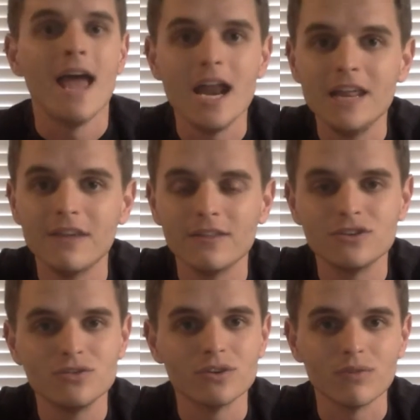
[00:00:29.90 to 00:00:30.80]
anything that
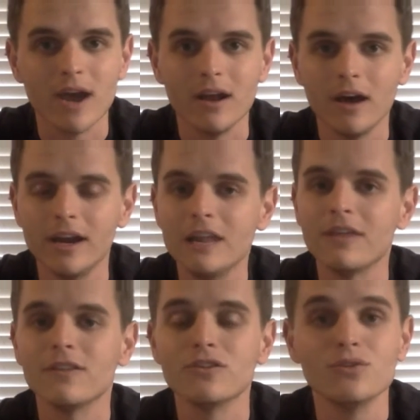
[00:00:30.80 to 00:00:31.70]
you can write on,
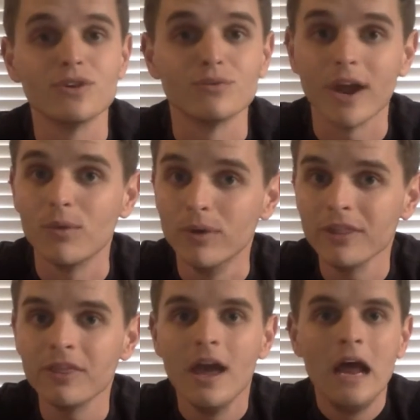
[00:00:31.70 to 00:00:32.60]
anything that you can write
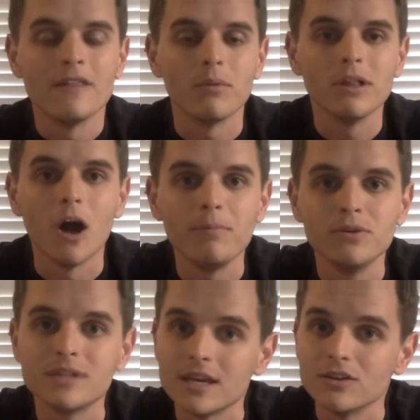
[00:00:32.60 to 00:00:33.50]
with that will help you
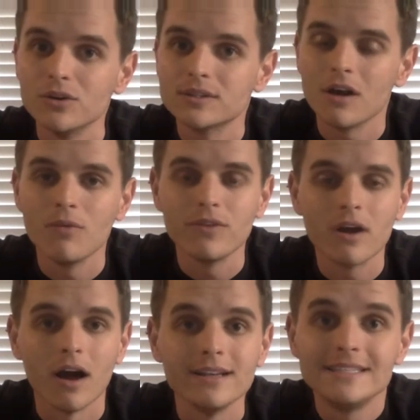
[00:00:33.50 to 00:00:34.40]
take notes on the
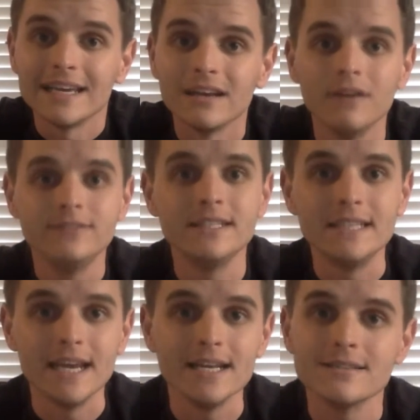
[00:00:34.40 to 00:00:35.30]
content of
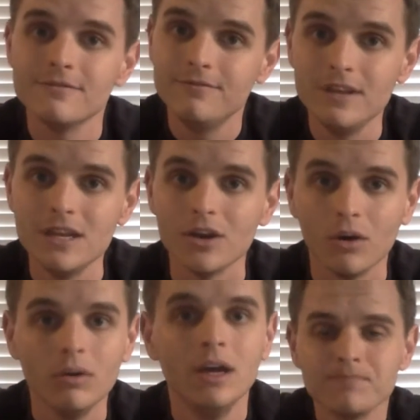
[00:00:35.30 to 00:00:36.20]
today's
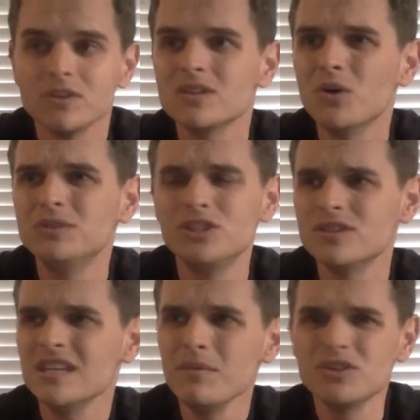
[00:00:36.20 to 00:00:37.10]
video. So, did you
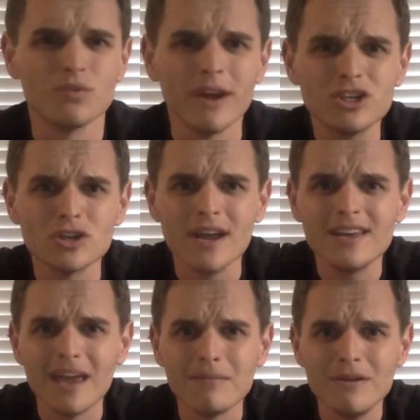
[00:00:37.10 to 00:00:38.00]
see what direction I
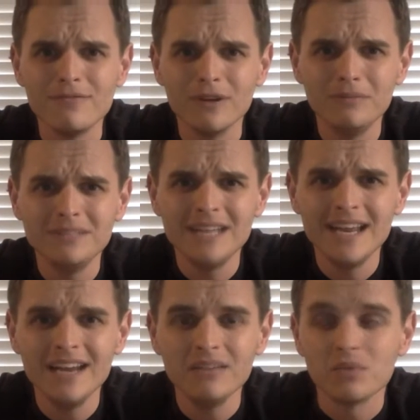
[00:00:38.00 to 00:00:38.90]
came in from
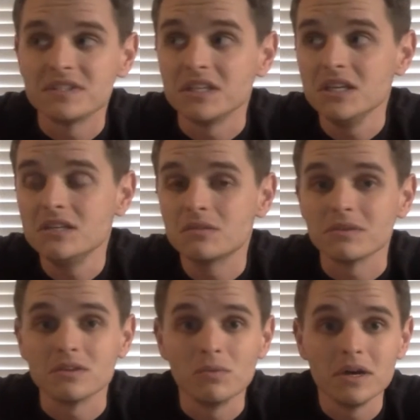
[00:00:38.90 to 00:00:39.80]
today? Was it east?
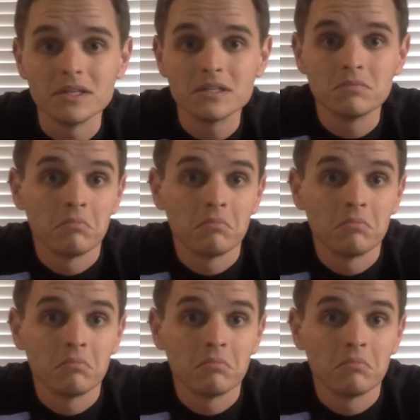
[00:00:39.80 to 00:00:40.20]
Was it west?